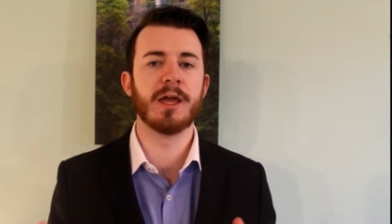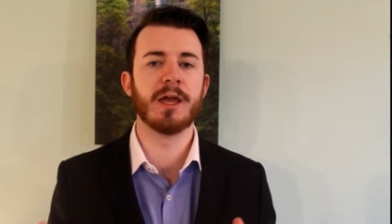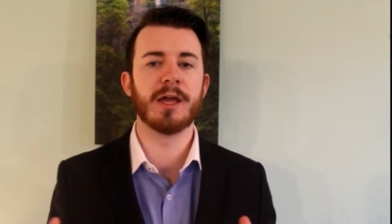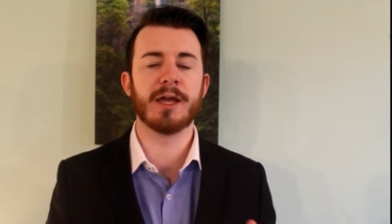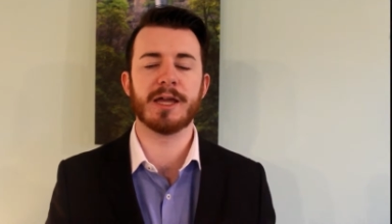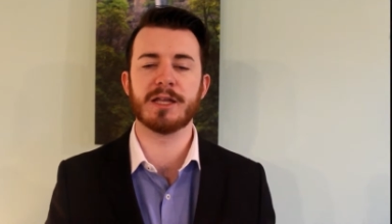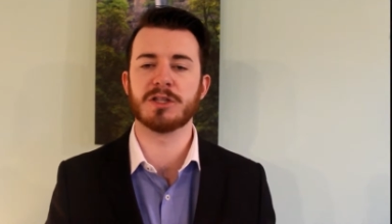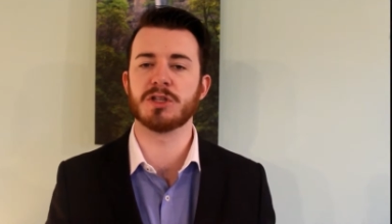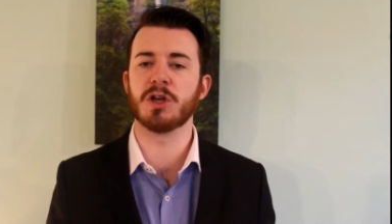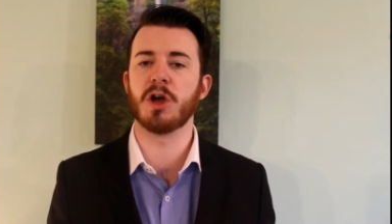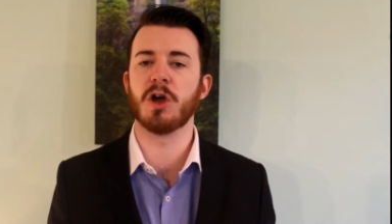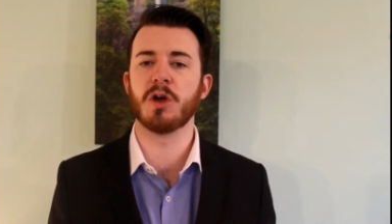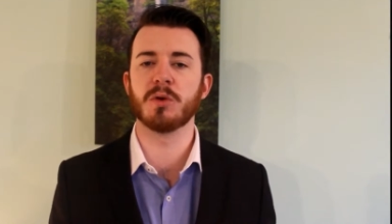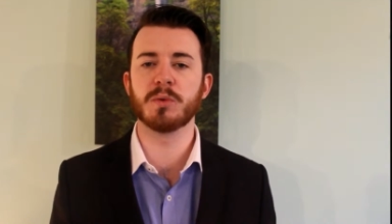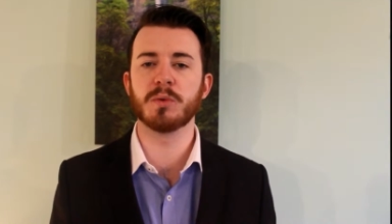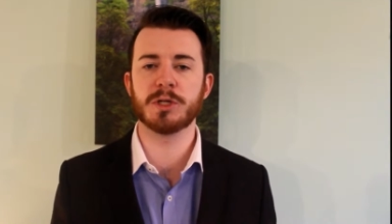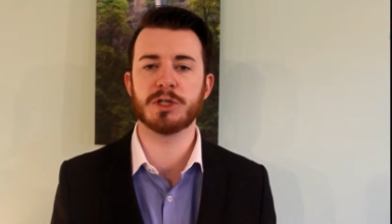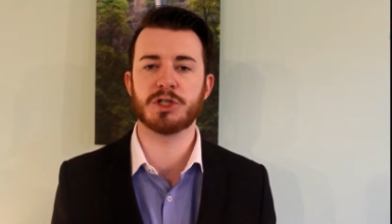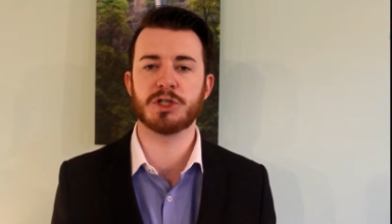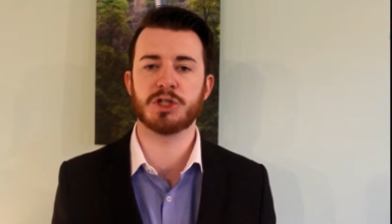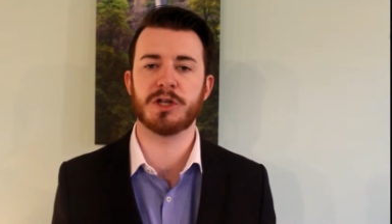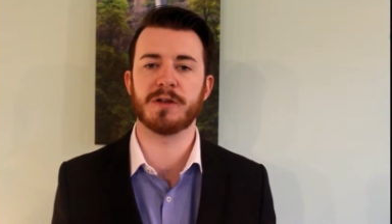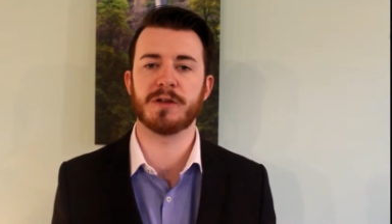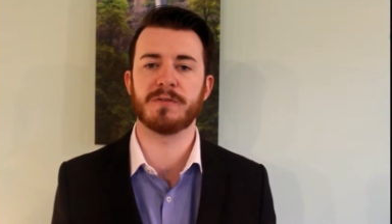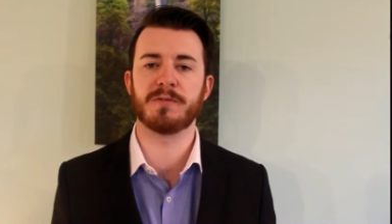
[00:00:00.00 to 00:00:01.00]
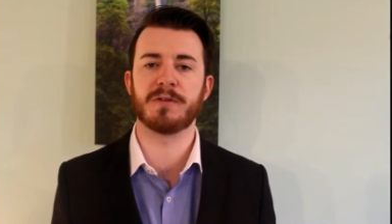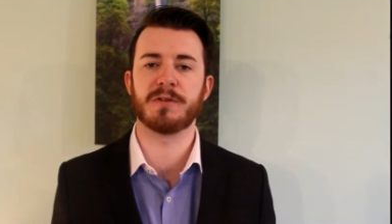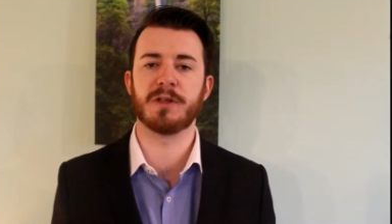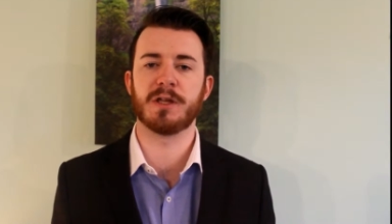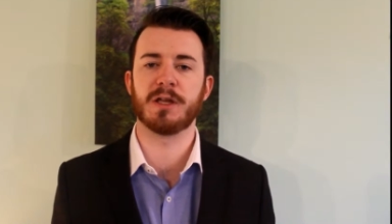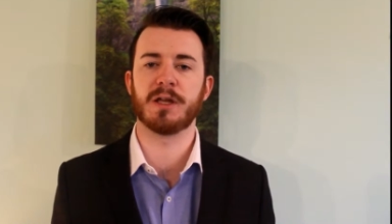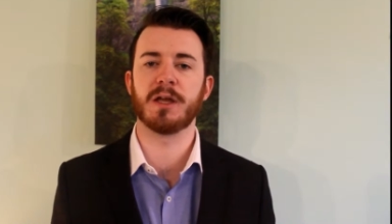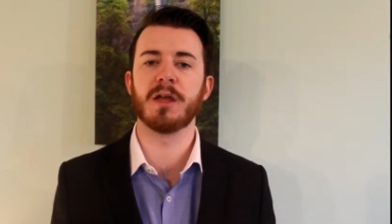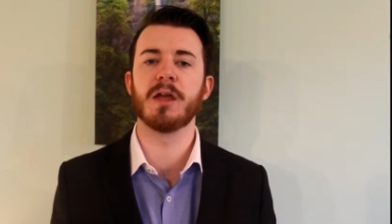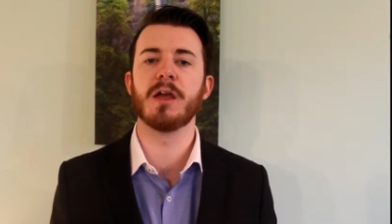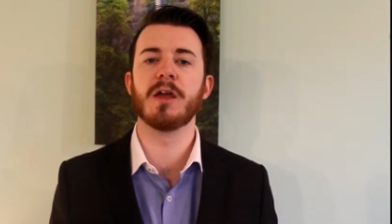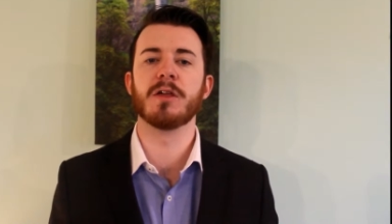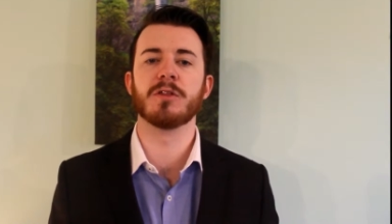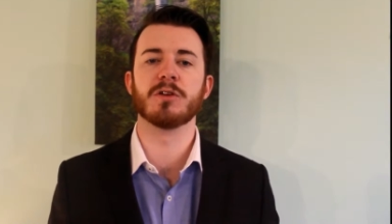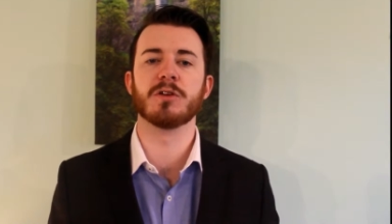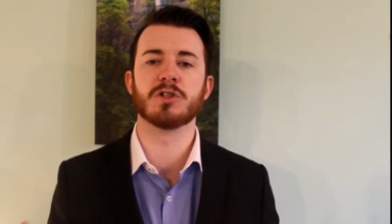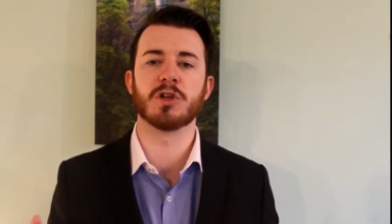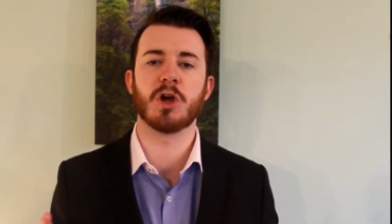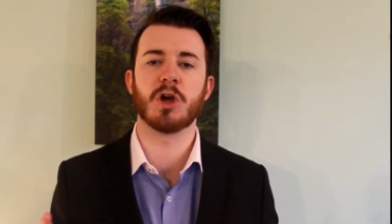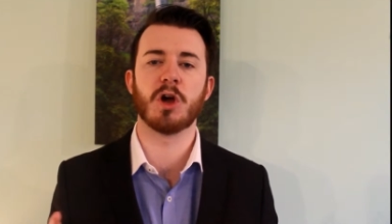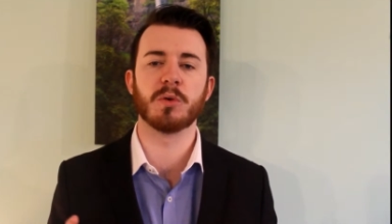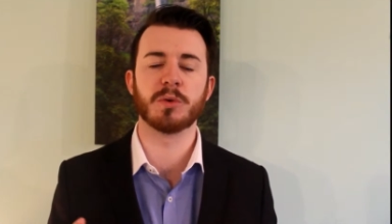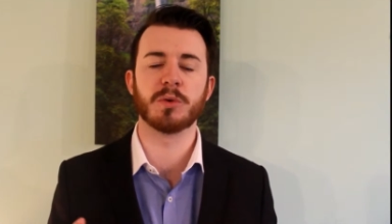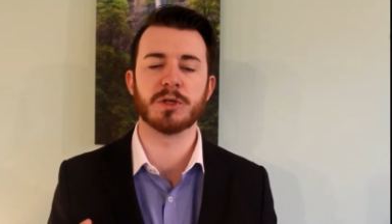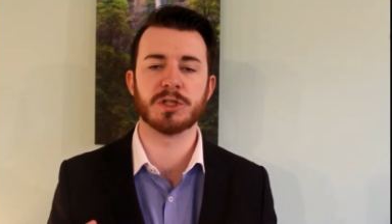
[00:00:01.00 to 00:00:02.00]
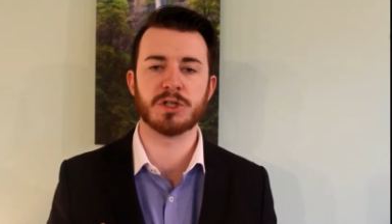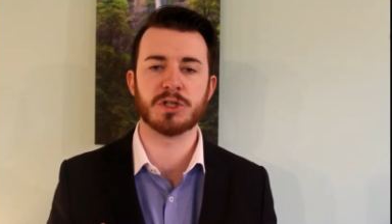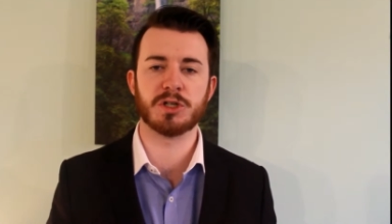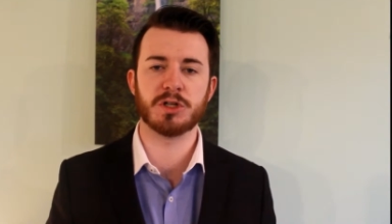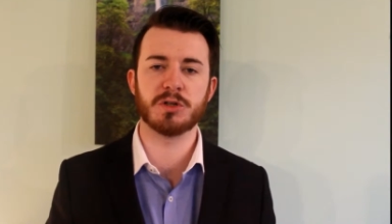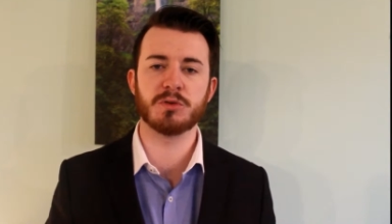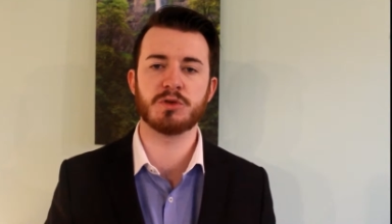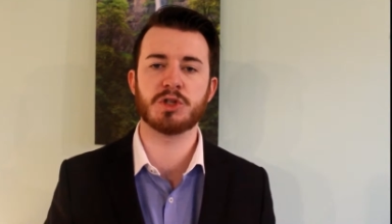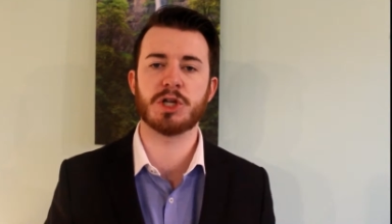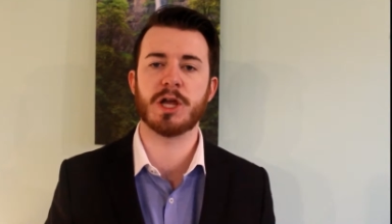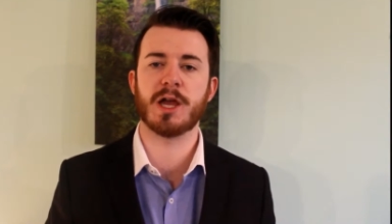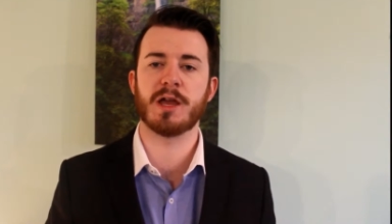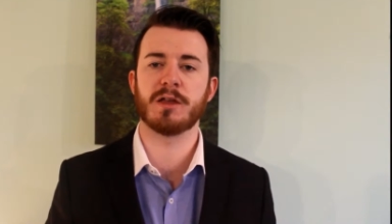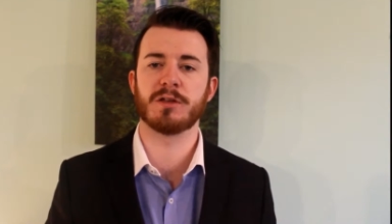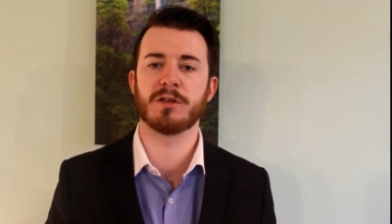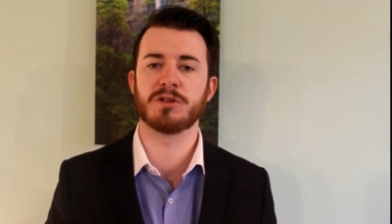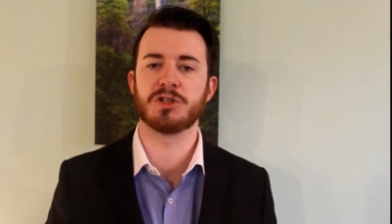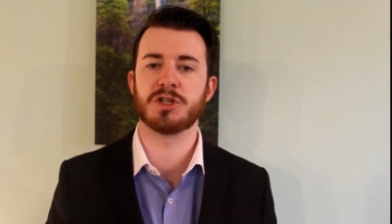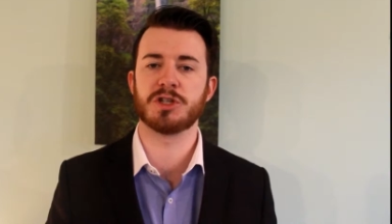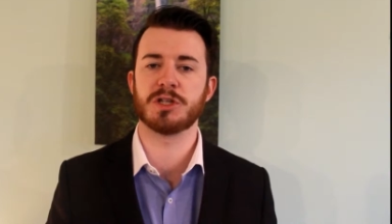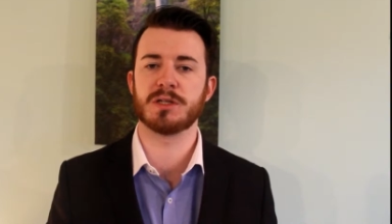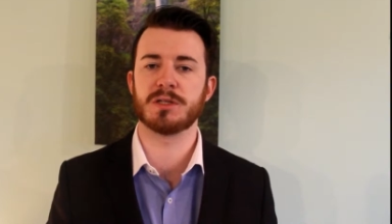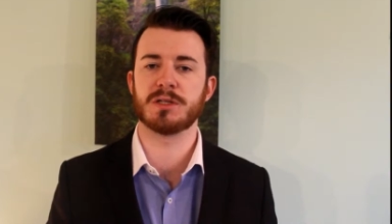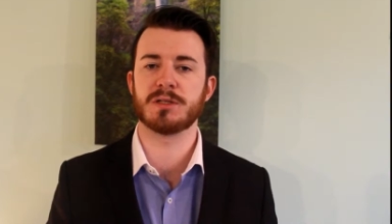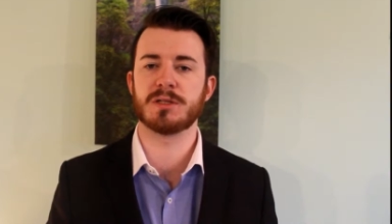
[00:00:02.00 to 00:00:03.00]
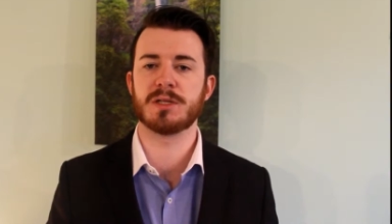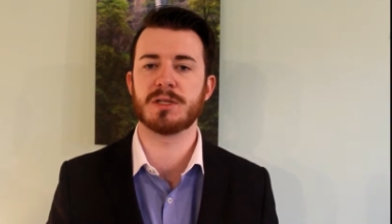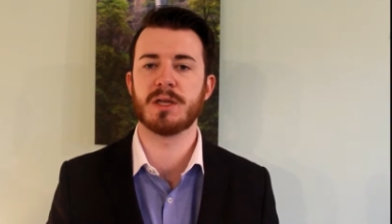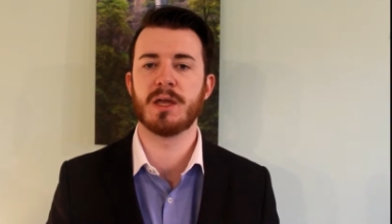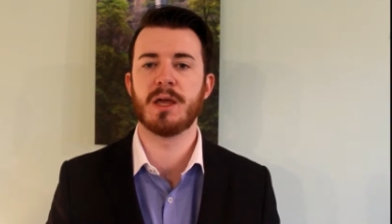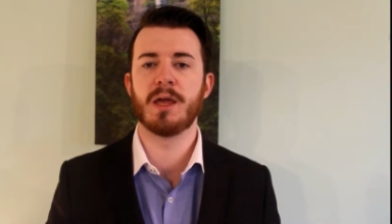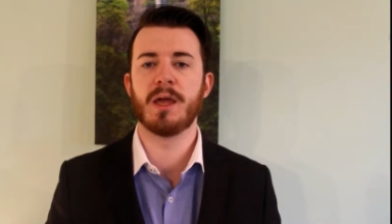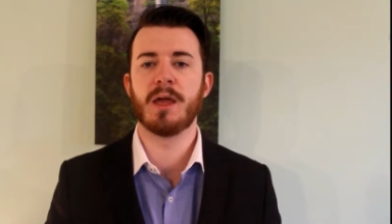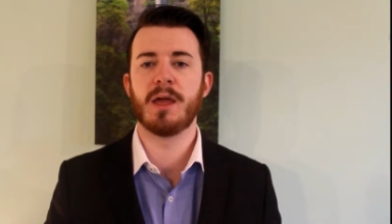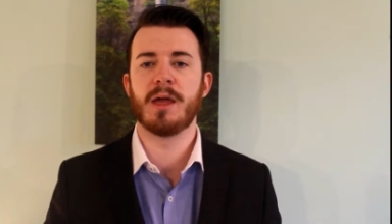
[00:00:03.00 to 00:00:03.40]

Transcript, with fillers: It's always shifting, there's always new challenges,